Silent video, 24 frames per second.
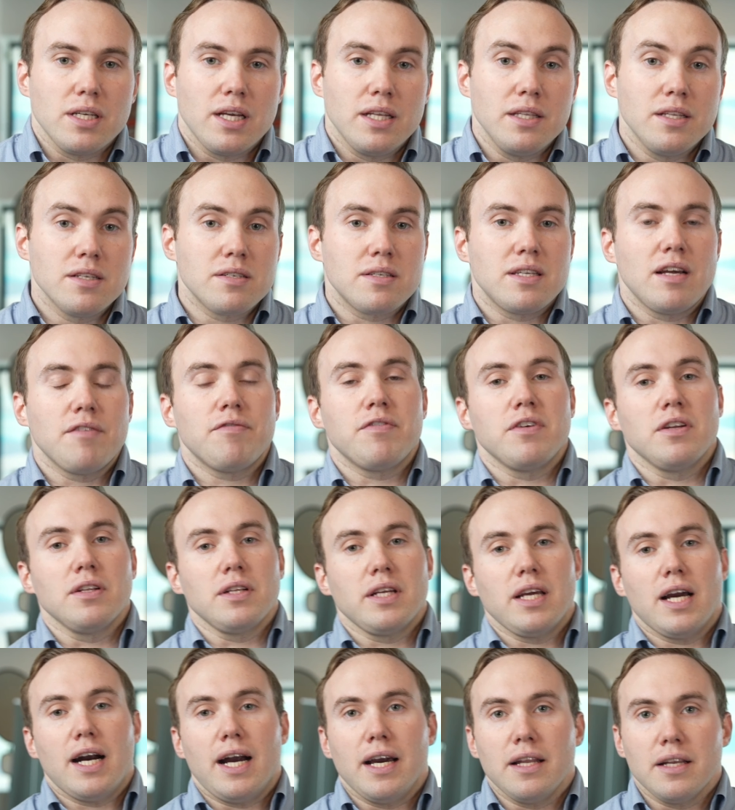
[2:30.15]
And this definitely
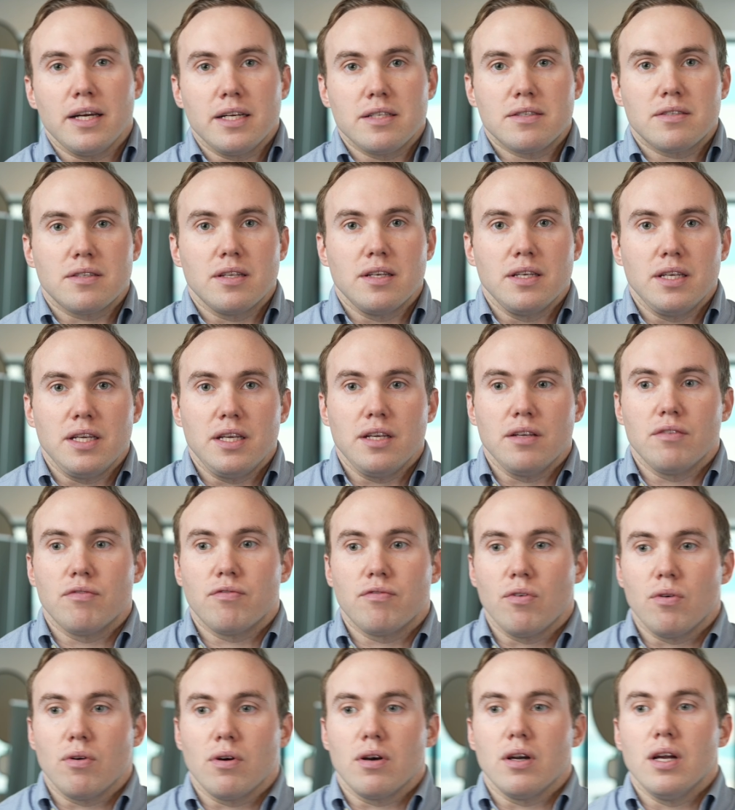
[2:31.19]
highlights the need
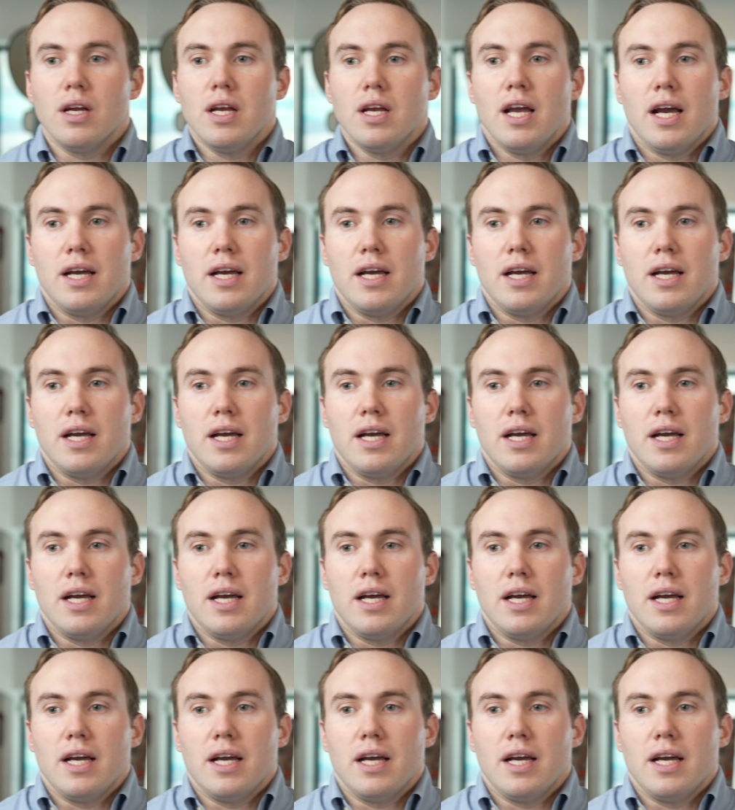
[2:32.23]
for